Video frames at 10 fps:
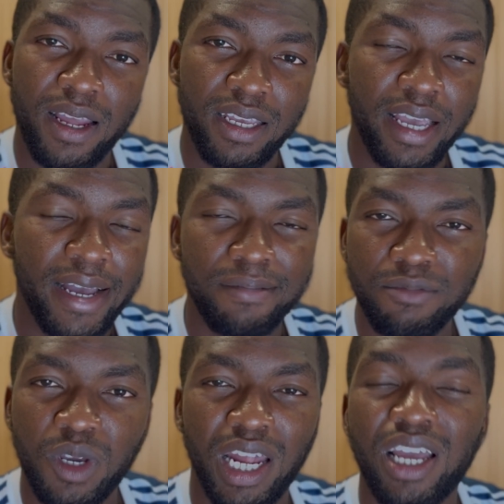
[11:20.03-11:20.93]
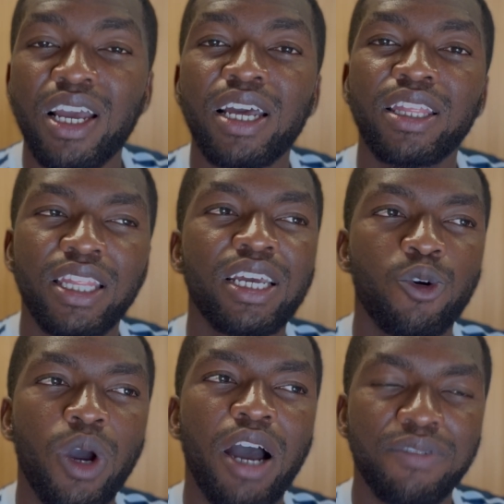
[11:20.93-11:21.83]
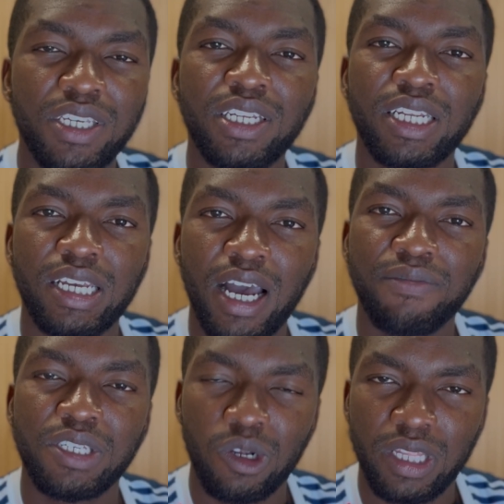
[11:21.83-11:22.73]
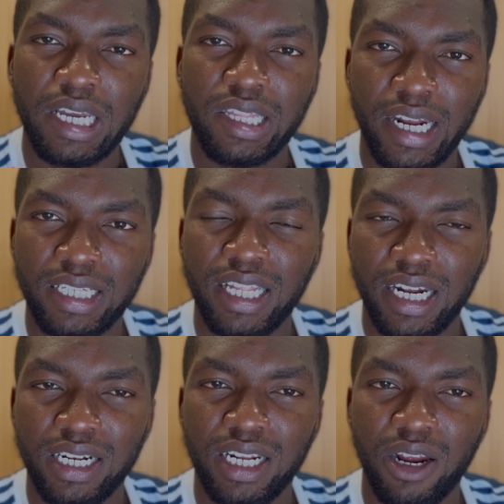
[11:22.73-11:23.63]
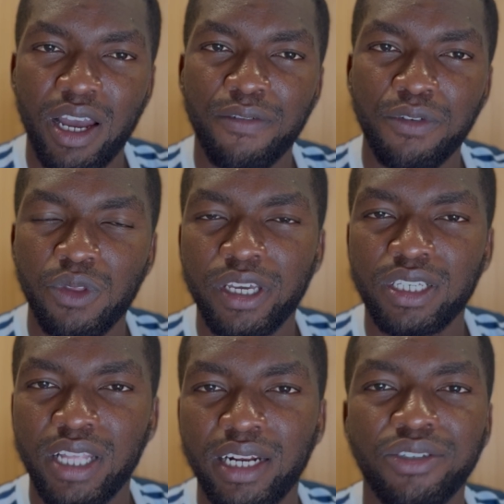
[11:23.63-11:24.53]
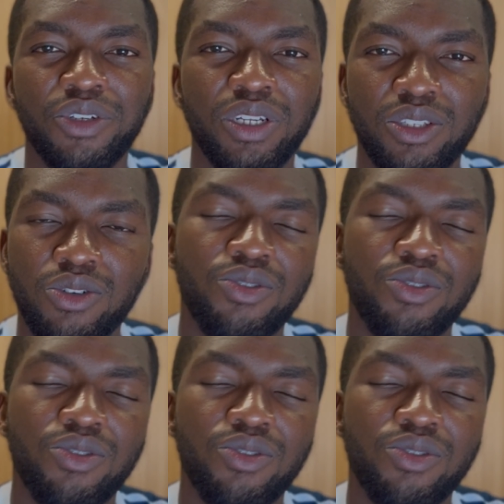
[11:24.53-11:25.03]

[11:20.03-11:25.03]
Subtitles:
Yeah, you can. Well, I've seen on the internet that there are a few things that you need